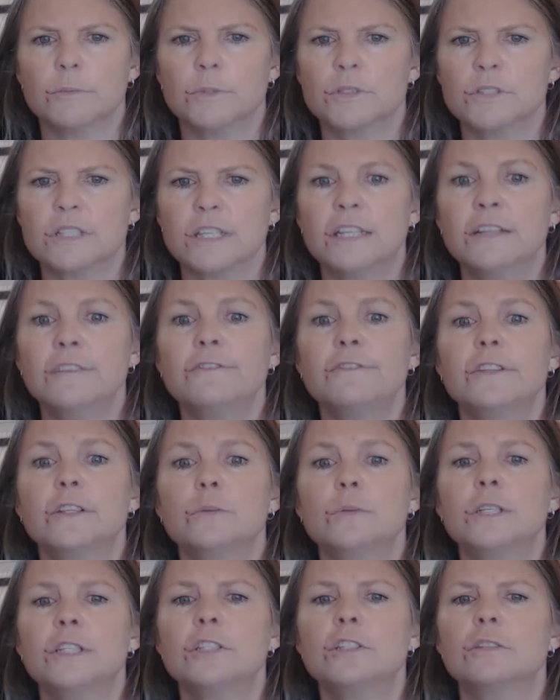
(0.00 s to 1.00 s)
the most
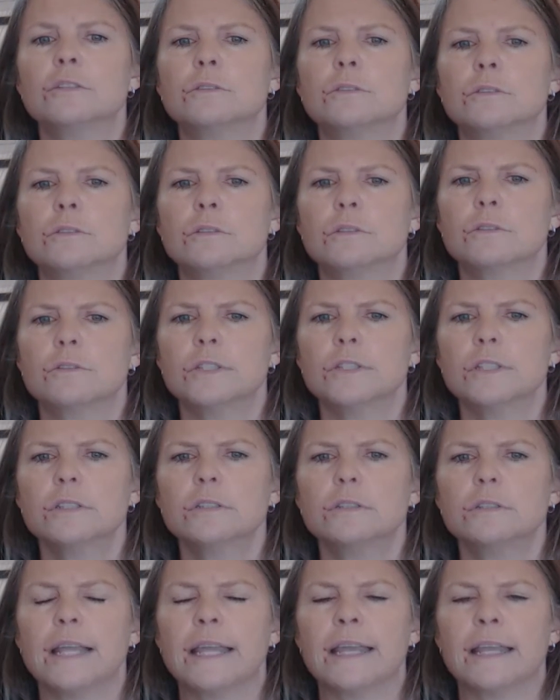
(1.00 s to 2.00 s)
influential critical